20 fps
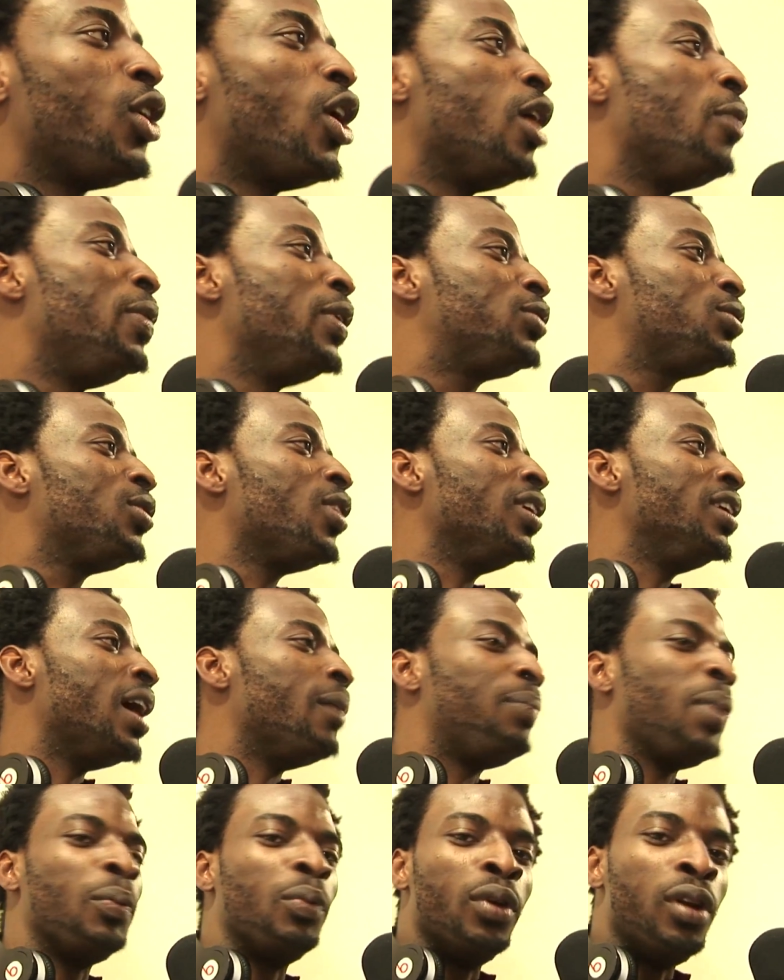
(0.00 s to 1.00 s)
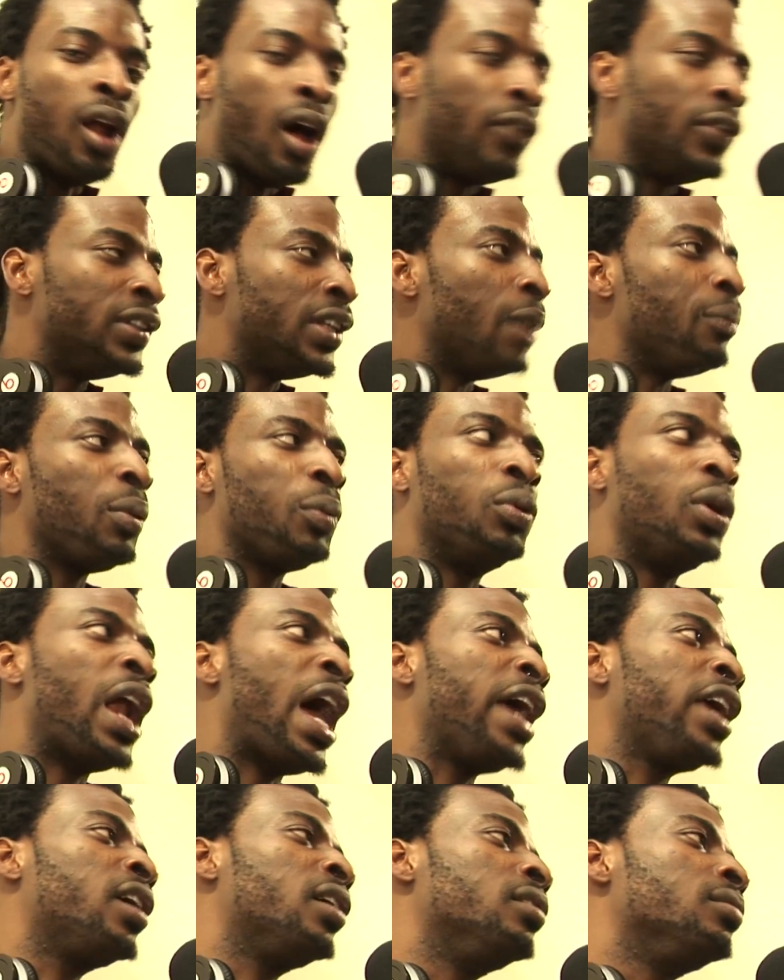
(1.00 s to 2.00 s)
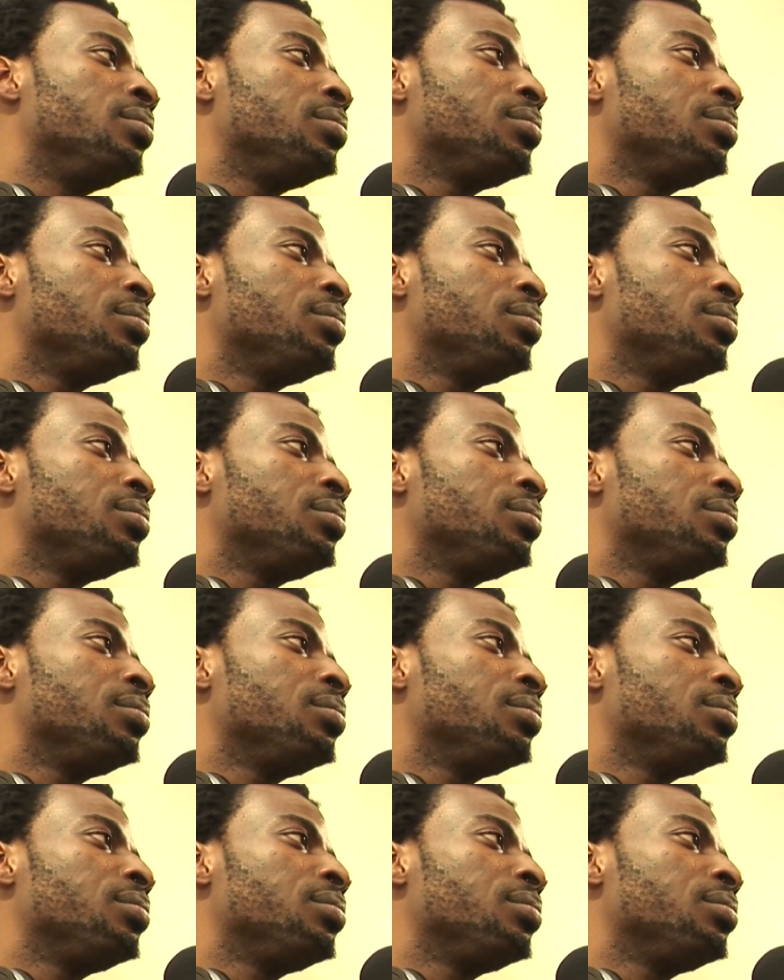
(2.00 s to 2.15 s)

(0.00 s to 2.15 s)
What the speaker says: glory be to God that people love it and people like it.